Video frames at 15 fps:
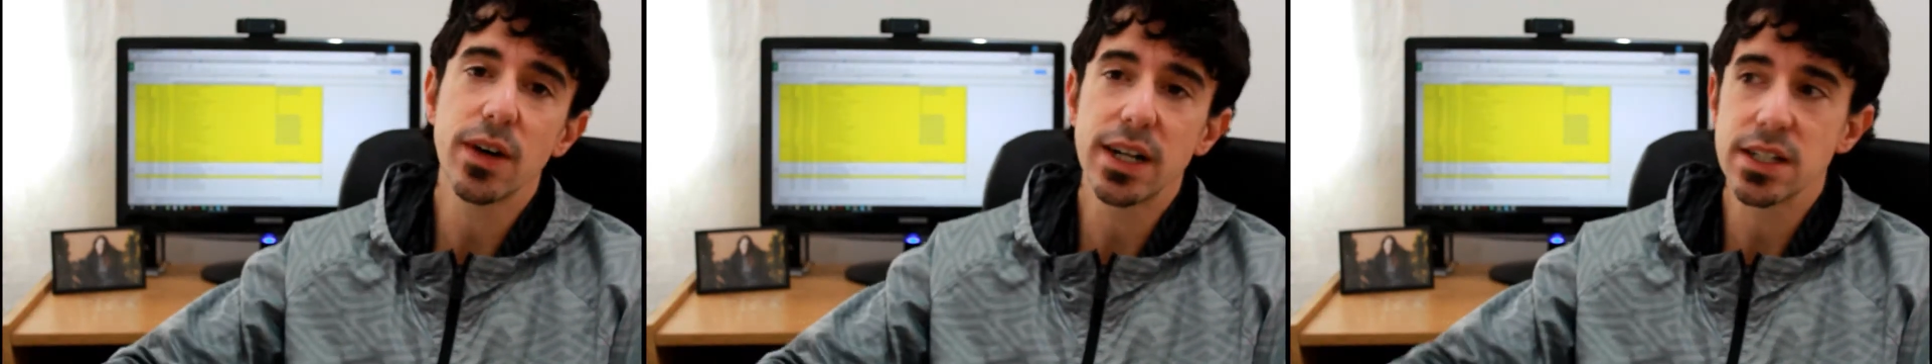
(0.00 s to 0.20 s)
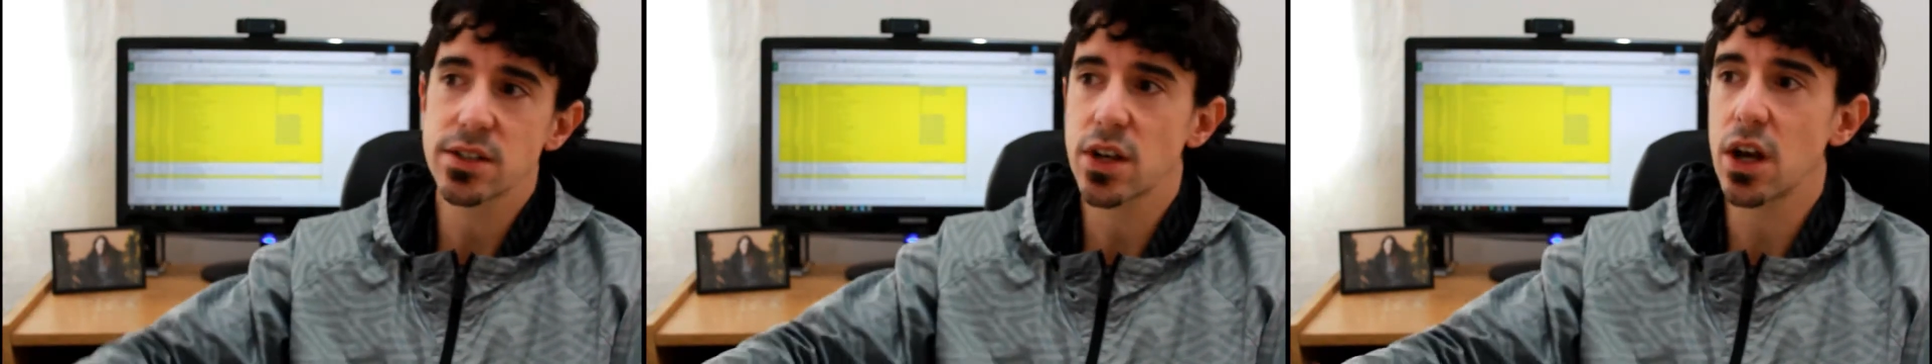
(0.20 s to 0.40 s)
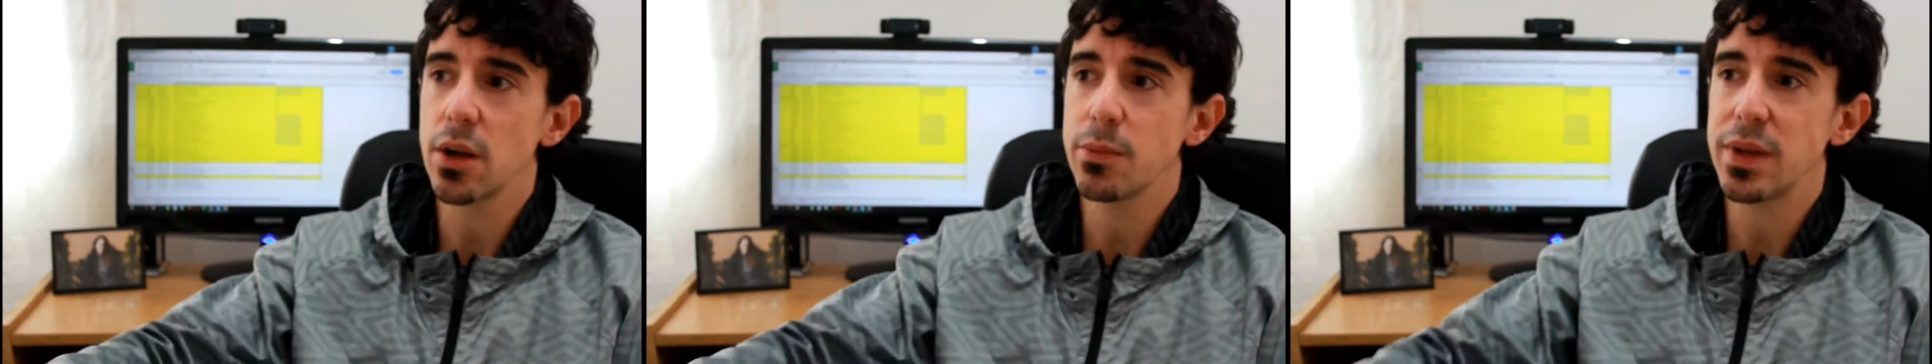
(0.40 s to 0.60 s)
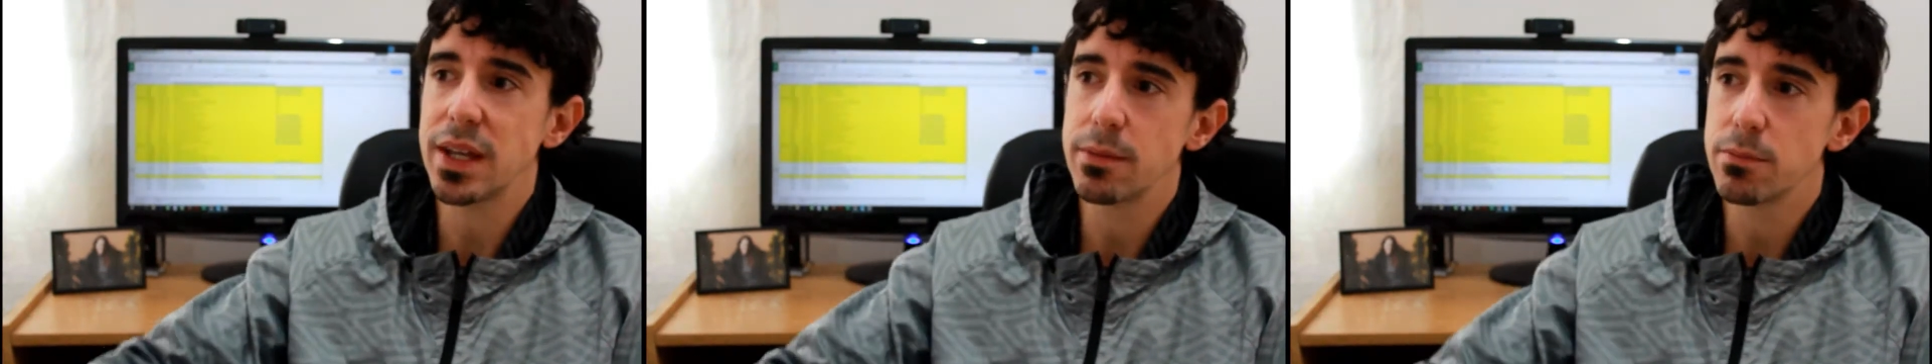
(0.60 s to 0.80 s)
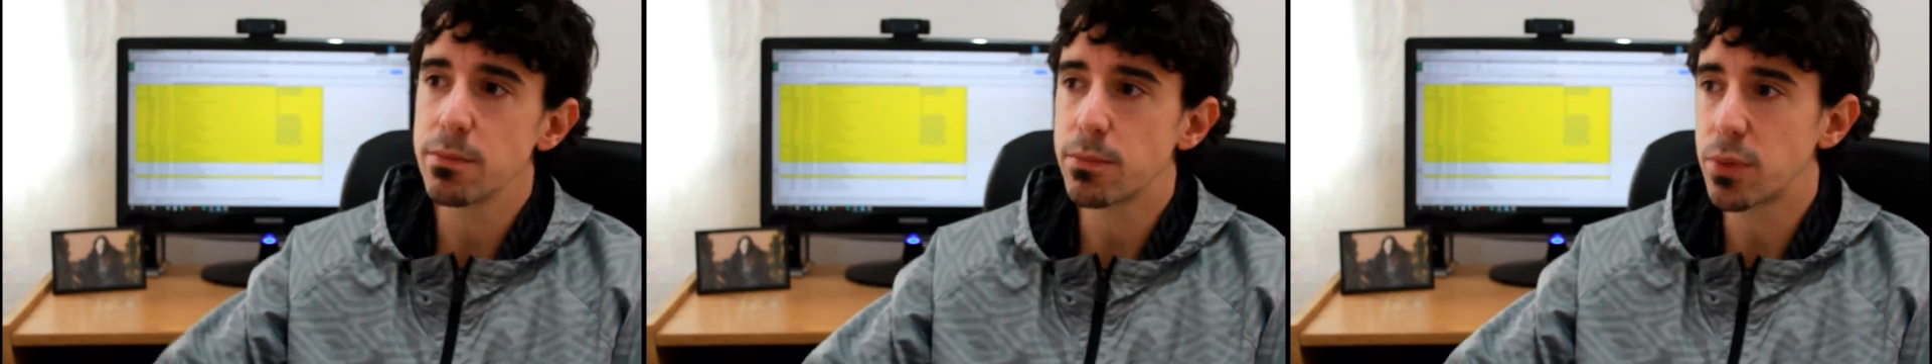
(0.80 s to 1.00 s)
and it's gonna
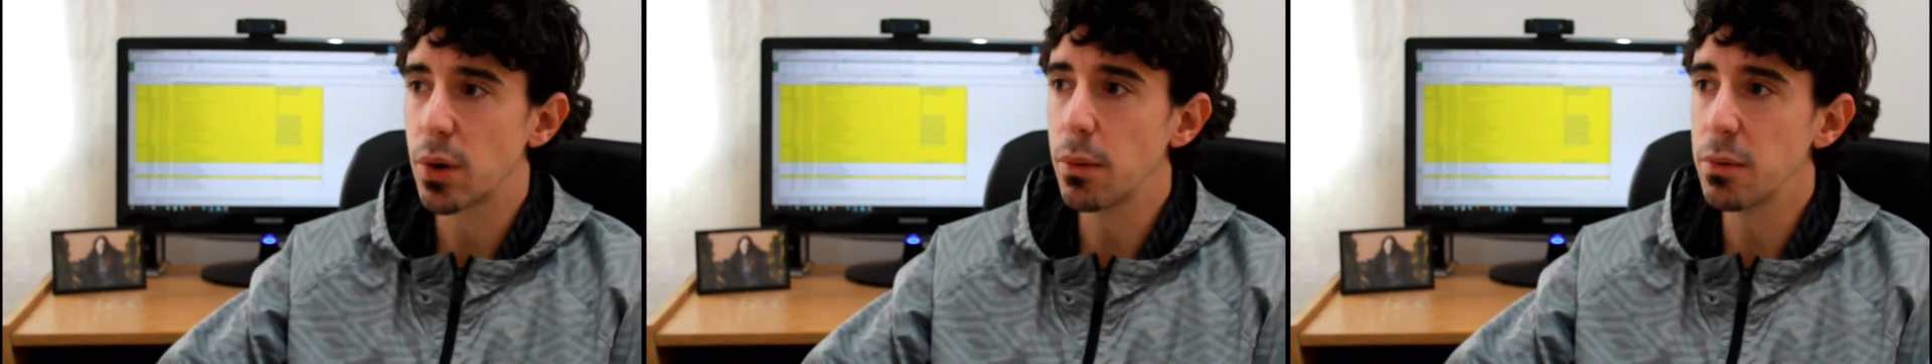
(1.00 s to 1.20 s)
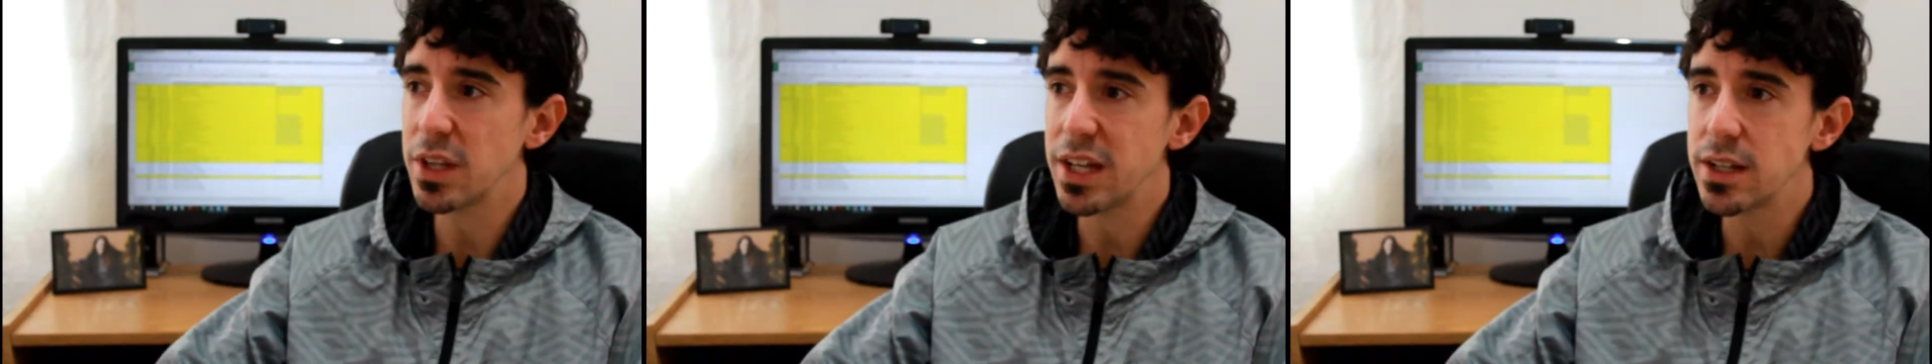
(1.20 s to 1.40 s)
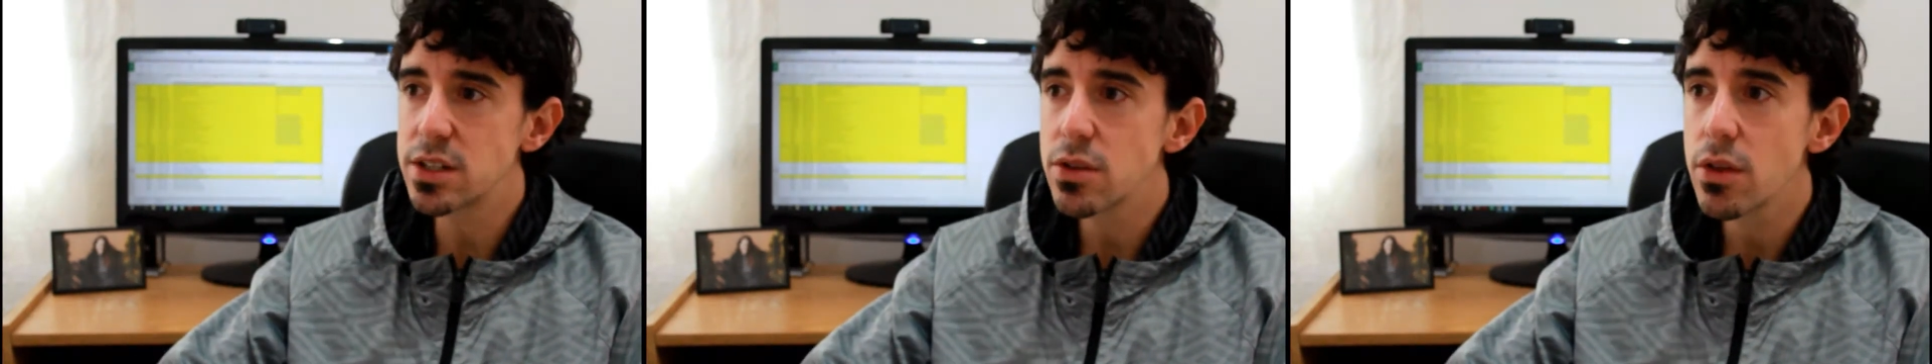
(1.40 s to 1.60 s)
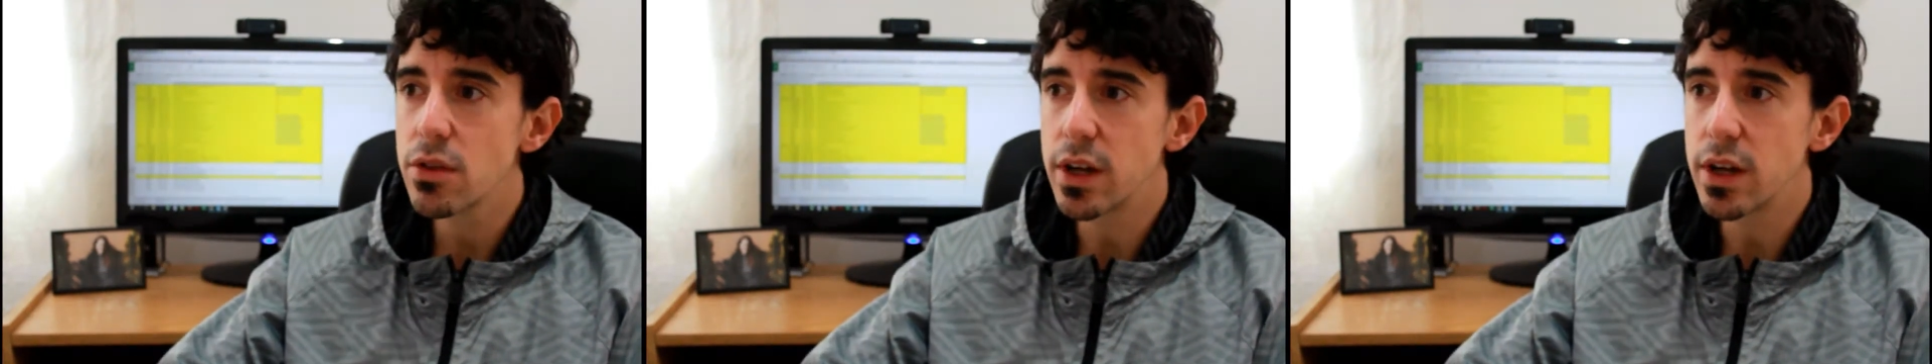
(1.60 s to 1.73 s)
be probably